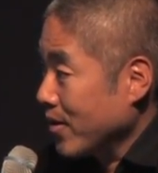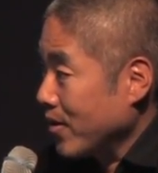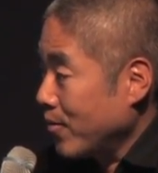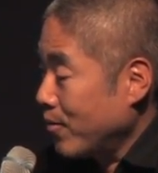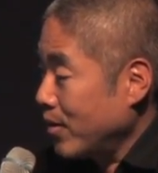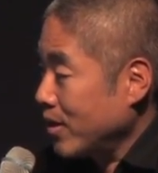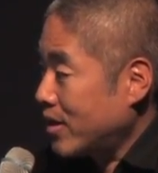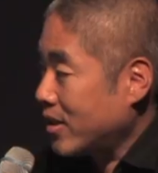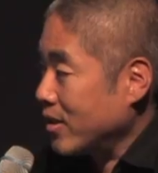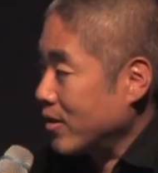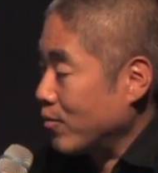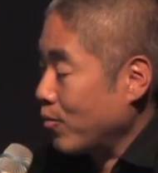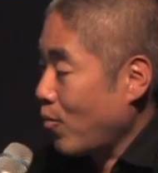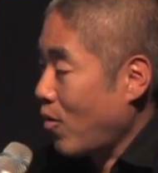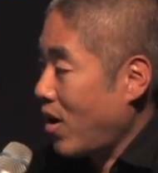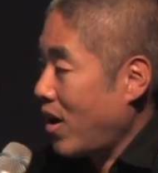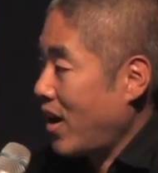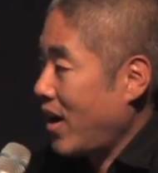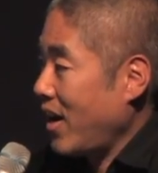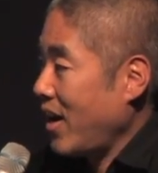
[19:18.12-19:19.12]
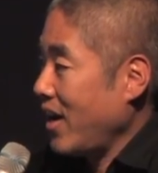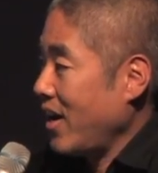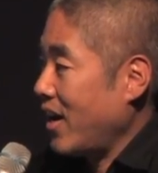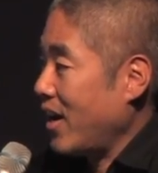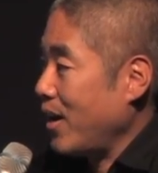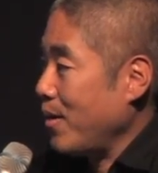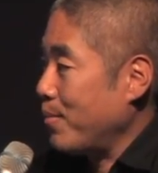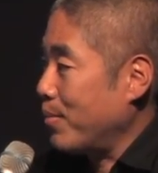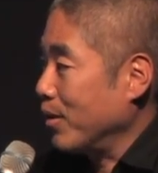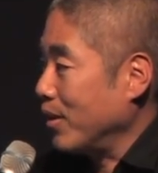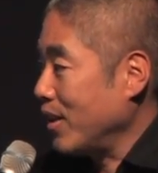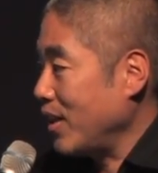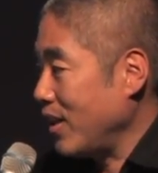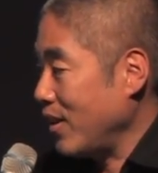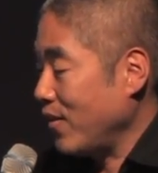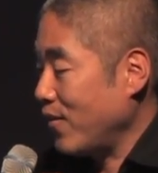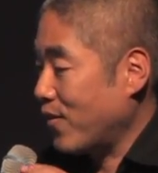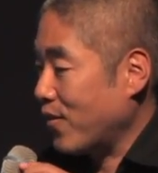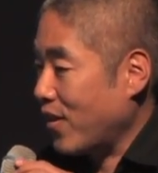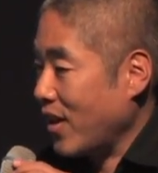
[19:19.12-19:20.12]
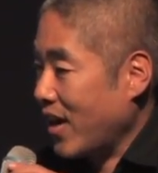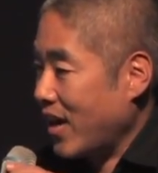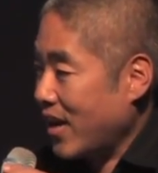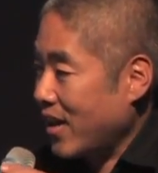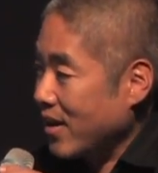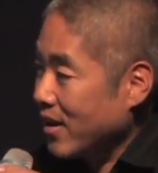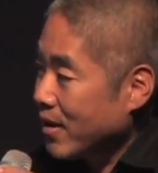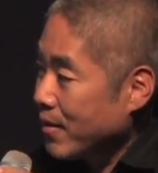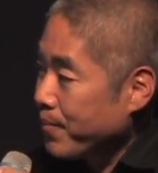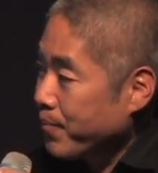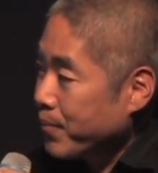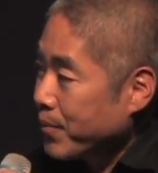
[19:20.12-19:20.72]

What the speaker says: which is why I believe that